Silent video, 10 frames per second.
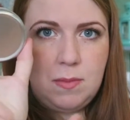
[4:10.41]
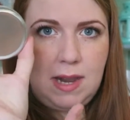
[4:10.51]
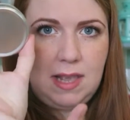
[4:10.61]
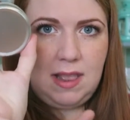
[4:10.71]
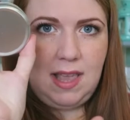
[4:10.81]

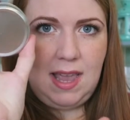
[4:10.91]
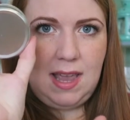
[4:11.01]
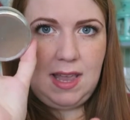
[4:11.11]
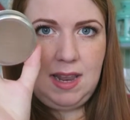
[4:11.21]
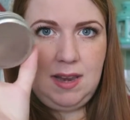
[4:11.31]
Like
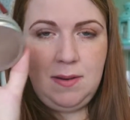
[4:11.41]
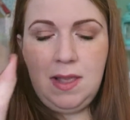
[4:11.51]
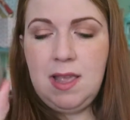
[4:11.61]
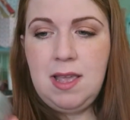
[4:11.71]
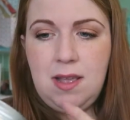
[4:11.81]
there, and
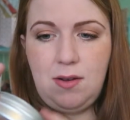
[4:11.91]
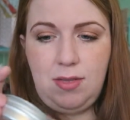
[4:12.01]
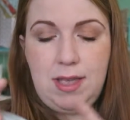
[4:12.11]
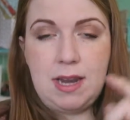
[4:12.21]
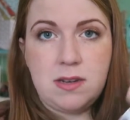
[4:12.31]

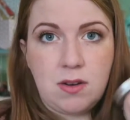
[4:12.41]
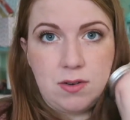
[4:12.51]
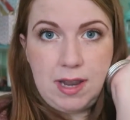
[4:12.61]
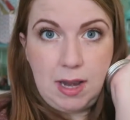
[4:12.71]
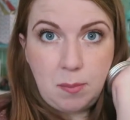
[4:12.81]
on that,
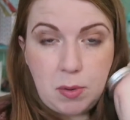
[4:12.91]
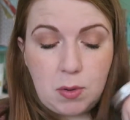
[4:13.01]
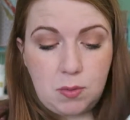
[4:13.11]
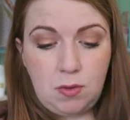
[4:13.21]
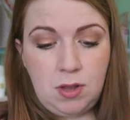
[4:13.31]
on
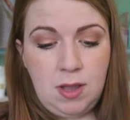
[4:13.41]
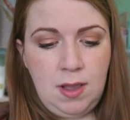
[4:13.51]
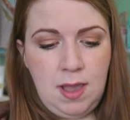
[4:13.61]
elbows.